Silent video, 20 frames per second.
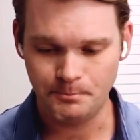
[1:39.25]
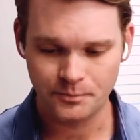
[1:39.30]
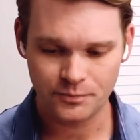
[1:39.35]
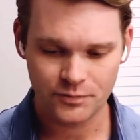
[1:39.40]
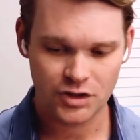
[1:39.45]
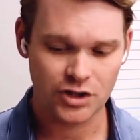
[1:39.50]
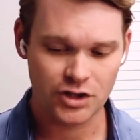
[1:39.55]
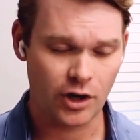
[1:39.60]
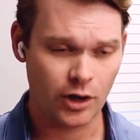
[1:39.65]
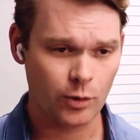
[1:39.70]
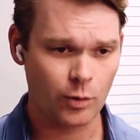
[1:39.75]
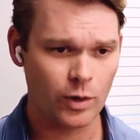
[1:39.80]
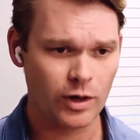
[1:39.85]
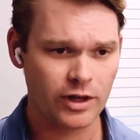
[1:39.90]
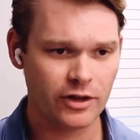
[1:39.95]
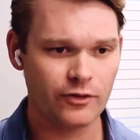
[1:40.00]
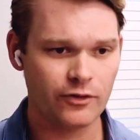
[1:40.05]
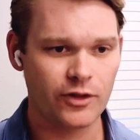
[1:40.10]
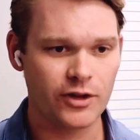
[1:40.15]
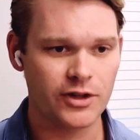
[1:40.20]
started
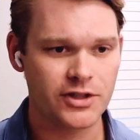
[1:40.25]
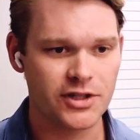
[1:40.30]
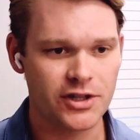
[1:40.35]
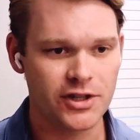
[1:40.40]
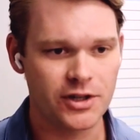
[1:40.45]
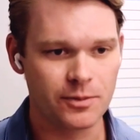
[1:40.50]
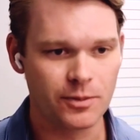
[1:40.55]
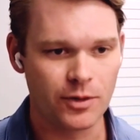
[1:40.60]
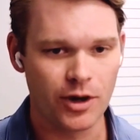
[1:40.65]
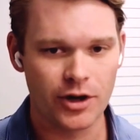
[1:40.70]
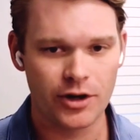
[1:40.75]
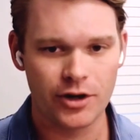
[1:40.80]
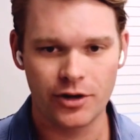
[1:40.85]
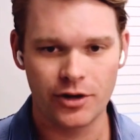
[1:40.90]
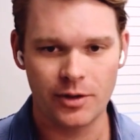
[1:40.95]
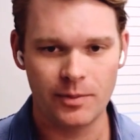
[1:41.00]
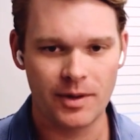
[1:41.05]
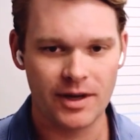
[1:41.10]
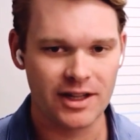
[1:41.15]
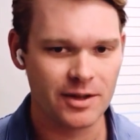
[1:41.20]
working for a senior broker who
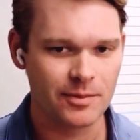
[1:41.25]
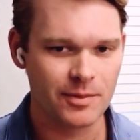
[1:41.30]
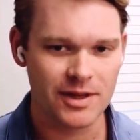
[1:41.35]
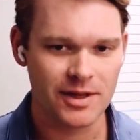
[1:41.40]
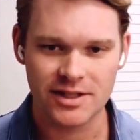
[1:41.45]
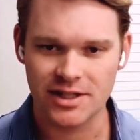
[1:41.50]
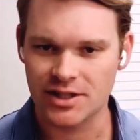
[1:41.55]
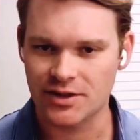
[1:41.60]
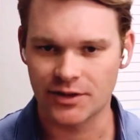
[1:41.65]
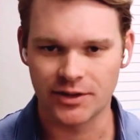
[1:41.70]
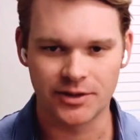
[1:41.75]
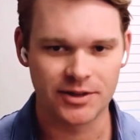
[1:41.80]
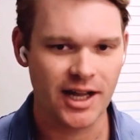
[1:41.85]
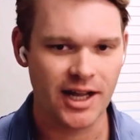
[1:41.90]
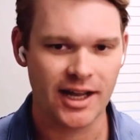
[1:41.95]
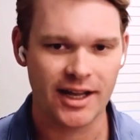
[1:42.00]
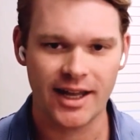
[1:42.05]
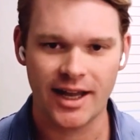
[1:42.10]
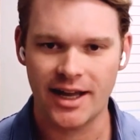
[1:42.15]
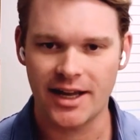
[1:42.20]
had been in the business for
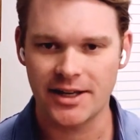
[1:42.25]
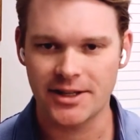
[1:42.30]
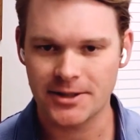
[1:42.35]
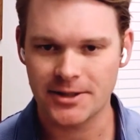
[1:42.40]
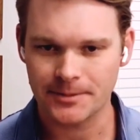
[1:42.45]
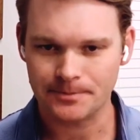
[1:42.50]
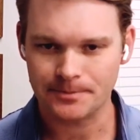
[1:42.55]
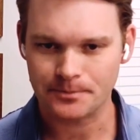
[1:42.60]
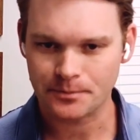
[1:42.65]
decades.